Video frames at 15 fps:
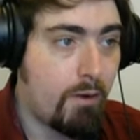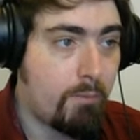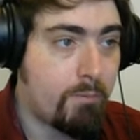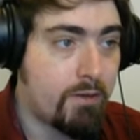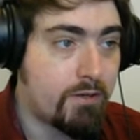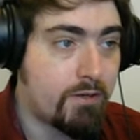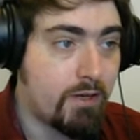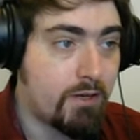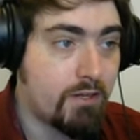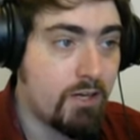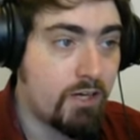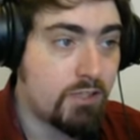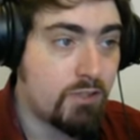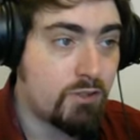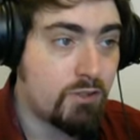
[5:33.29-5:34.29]
but and
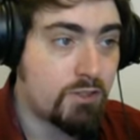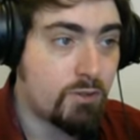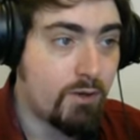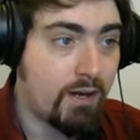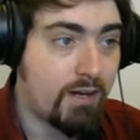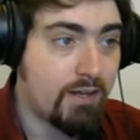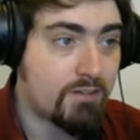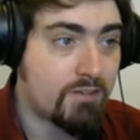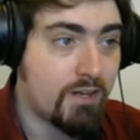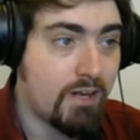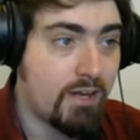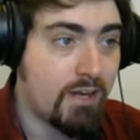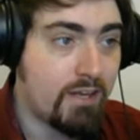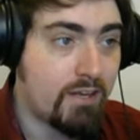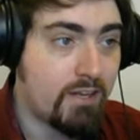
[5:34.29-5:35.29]
Khal also has
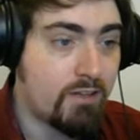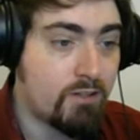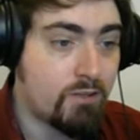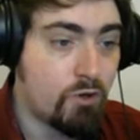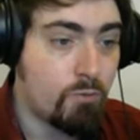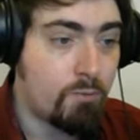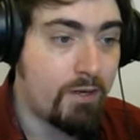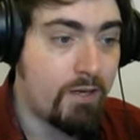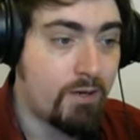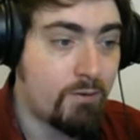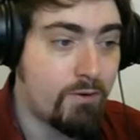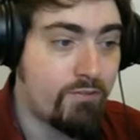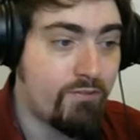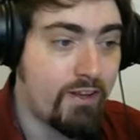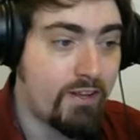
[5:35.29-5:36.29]
a torpedo
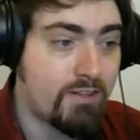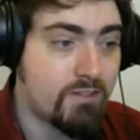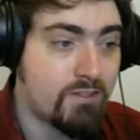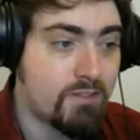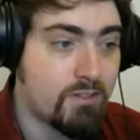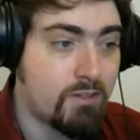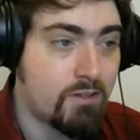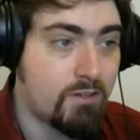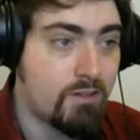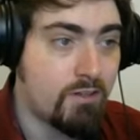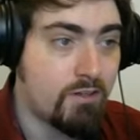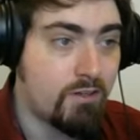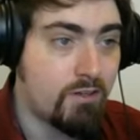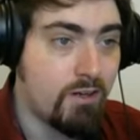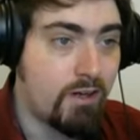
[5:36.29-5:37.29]
defence,
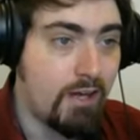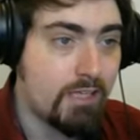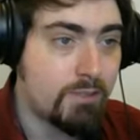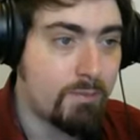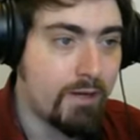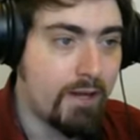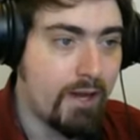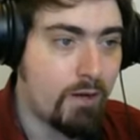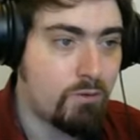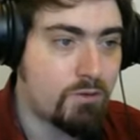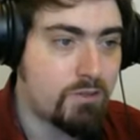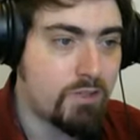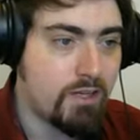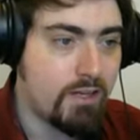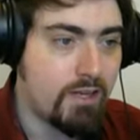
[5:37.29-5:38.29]
helping out
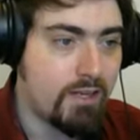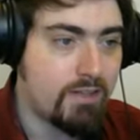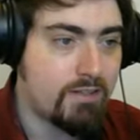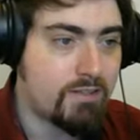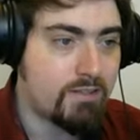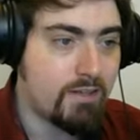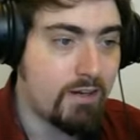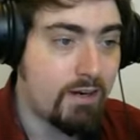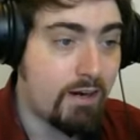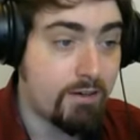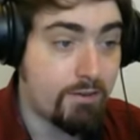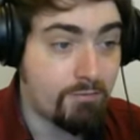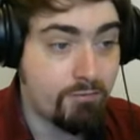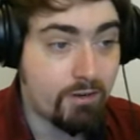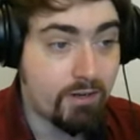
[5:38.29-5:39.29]
his
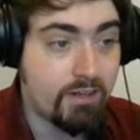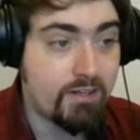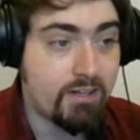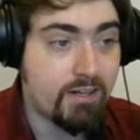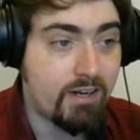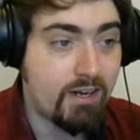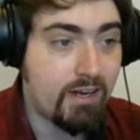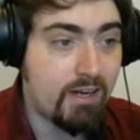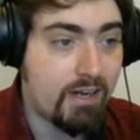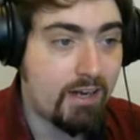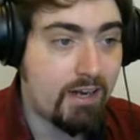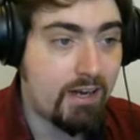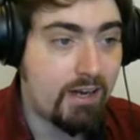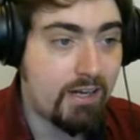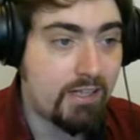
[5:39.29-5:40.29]
and a frigate,
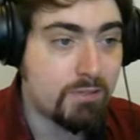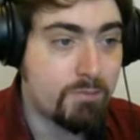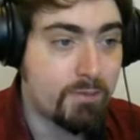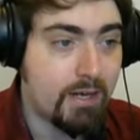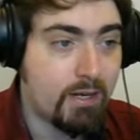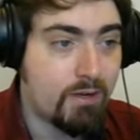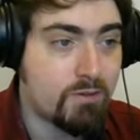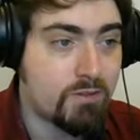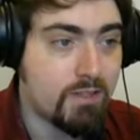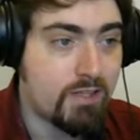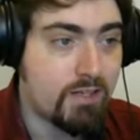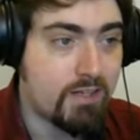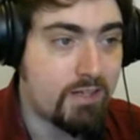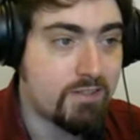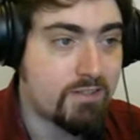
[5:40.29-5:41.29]
helping out
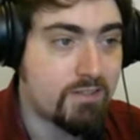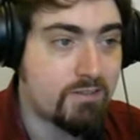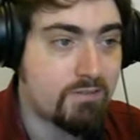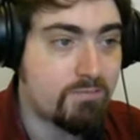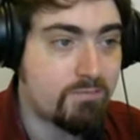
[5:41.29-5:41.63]
his